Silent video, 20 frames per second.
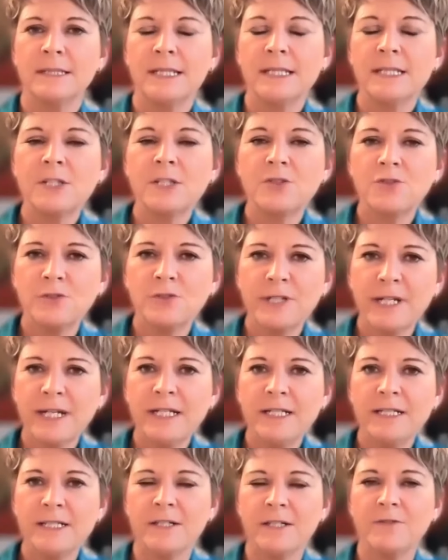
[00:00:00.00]
is
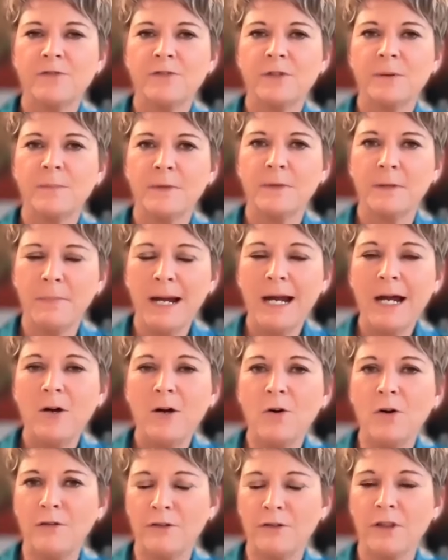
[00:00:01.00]
created from the
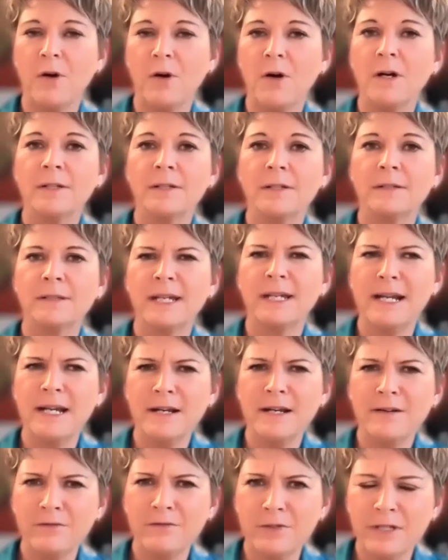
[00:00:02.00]
power of thought.
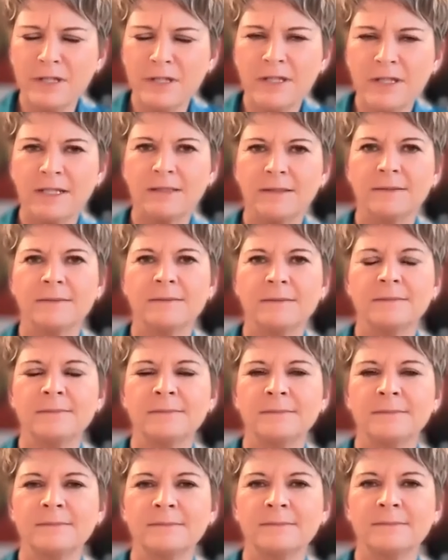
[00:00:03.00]
Everything.
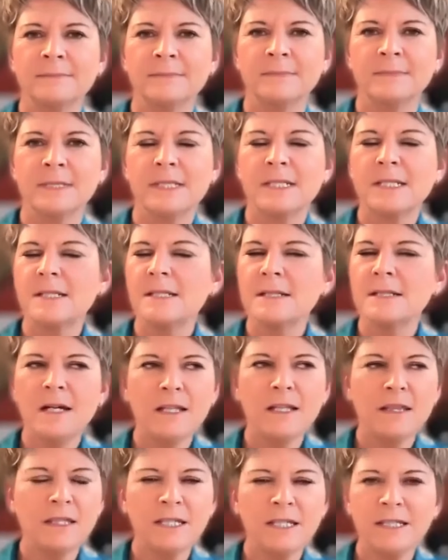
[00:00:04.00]
There's
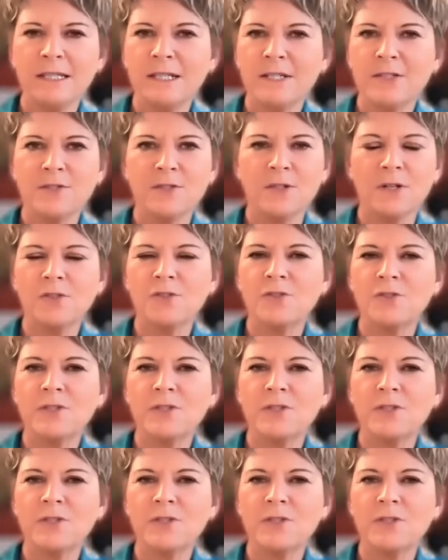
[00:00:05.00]
nothing that's not